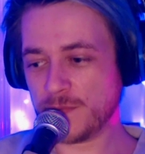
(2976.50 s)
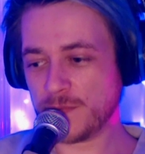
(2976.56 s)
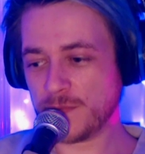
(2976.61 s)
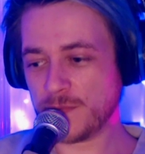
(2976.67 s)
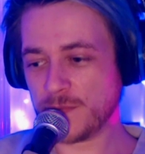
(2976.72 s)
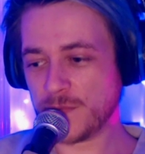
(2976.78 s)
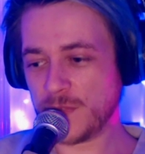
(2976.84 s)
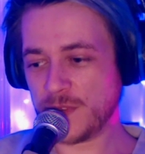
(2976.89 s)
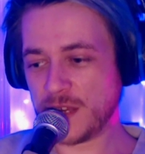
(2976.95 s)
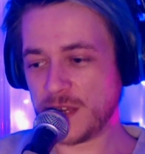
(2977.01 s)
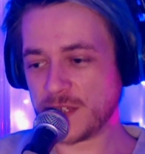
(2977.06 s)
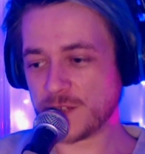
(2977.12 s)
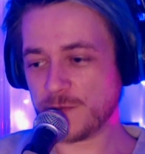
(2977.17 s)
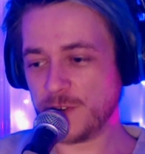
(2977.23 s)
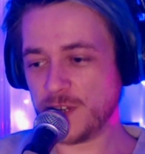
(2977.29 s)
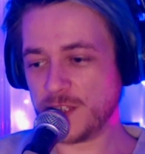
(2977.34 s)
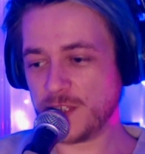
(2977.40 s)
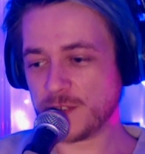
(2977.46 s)
And that's
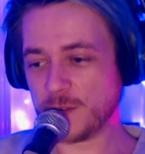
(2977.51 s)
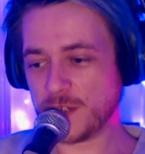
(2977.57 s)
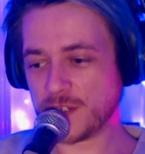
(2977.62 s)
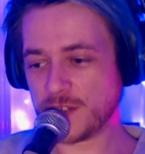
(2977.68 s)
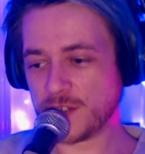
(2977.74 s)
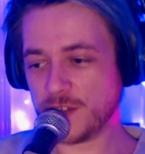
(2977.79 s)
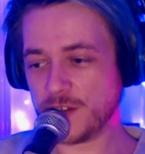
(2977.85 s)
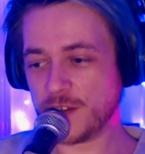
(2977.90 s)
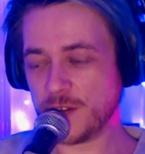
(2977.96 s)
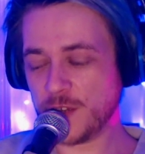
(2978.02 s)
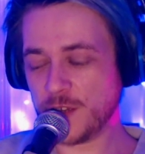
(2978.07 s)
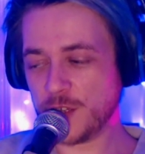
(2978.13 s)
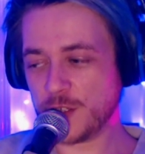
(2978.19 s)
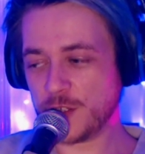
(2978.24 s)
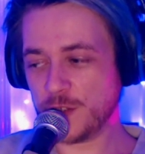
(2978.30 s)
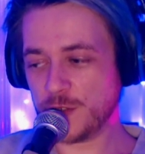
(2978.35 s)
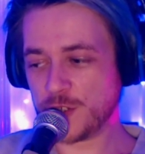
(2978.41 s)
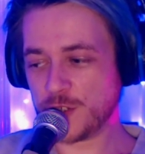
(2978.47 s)
really twisted.
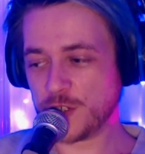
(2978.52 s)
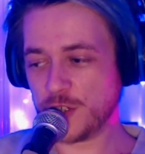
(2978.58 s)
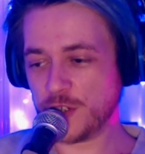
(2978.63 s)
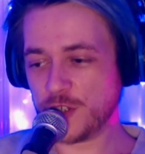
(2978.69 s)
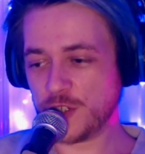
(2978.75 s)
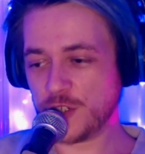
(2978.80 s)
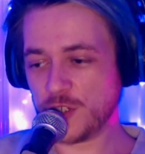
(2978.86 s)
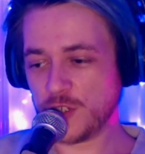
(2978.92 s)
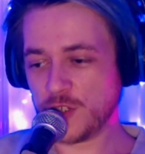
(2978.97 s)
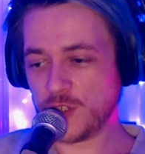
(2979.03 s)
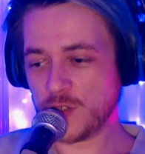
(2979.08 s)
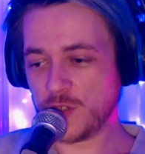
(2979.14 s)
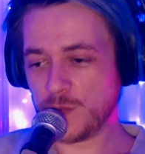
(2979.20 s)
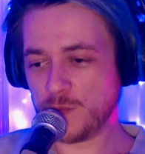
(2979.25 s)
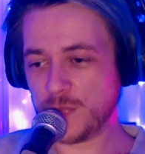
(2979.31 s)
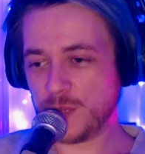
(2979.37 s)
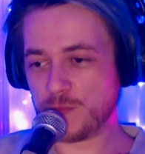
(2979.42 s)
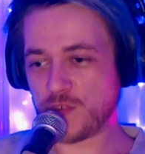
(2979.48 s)
You should
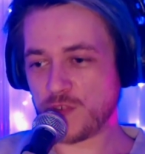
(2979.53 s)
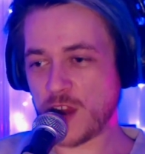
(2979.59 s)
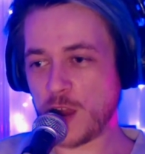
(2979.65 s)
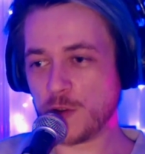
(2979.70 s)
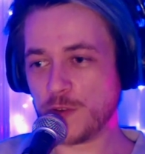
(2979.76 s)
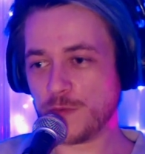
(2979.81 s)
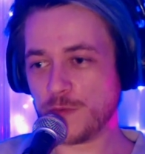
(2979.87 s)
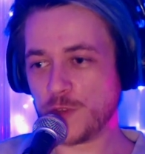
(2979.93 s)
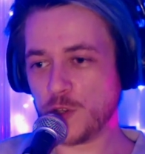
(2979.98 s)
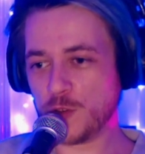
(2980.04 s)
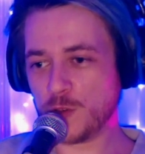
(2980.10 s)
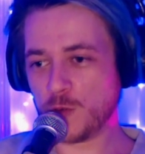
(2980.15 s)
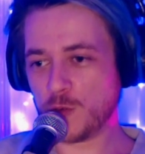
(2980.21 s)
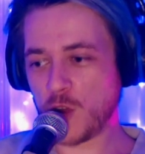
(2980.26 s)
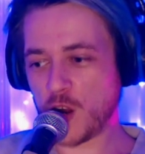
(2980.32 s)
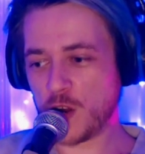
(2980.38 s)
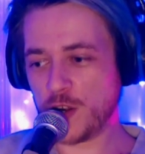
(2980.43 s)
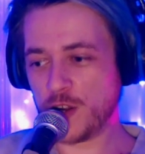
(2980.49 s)
be proud of who you
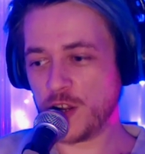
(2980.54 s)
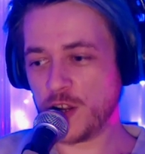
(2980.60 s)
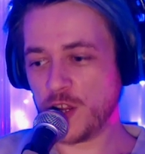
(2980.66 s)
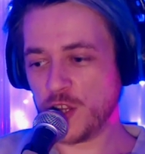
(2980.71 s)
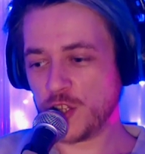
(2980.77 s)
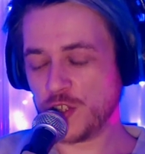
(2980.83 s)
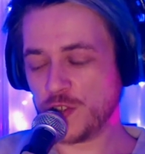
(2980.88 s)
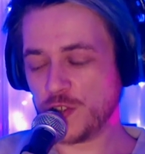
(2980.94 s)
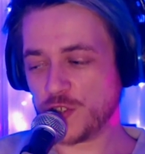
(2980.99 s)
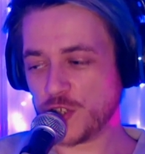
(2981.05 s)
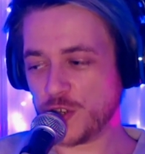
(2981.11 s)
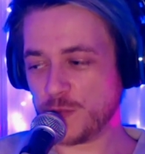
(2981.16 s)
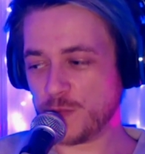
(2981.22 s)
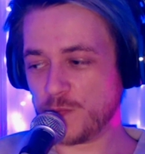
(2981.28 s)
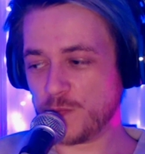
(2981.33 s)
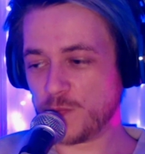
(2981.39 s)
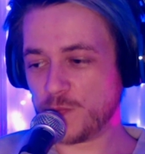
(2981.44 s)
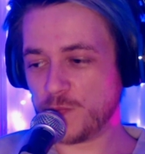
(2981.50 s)
are, and you should
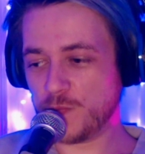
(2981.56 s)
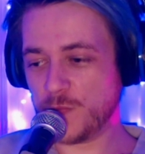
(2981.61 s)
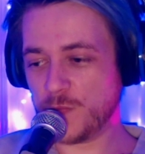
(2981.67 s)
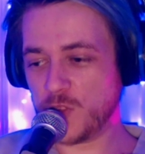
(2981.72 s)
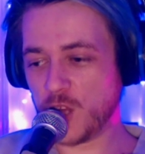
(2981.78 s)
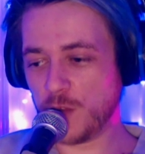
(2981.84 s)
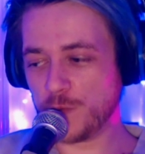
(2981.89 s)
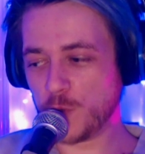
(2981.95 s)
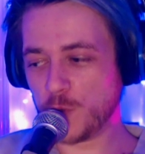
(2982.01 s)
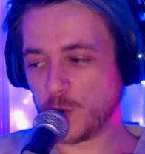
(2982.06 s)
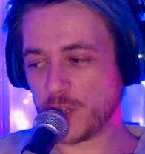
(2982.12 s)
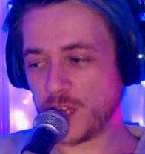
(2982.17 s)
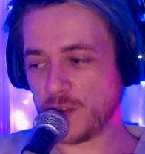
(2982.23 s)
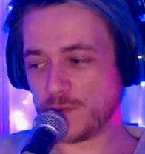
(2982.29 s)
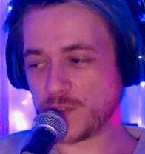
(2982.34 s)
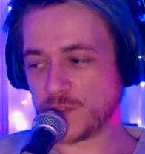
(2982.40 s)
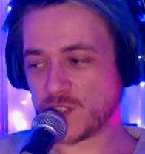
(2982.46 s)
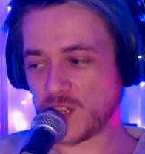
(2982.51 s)
love your
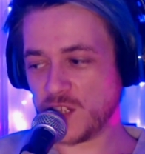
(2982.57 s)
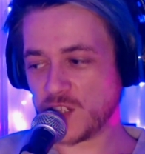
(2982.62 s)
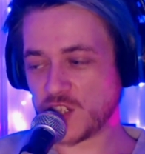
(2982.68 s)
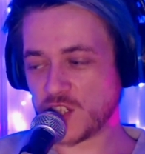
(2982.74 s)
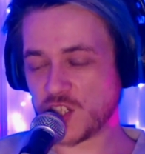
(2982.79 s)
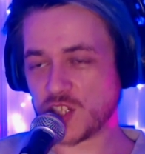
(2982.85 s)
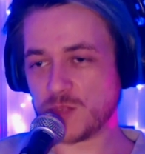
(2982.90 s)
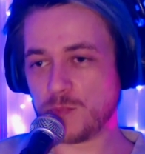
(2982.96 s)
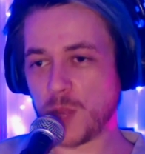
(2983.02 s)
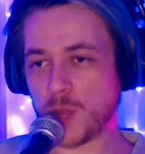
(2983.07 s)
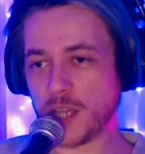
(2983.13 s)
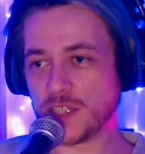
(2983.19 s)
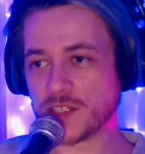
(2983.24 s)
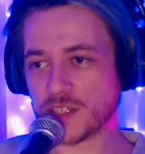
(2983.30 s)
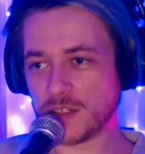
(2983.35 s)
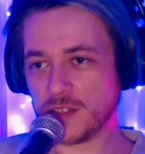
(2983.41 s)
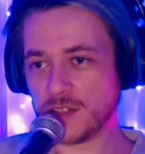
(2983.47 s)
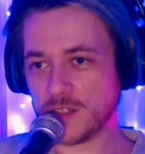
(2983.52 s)
gifts in spite.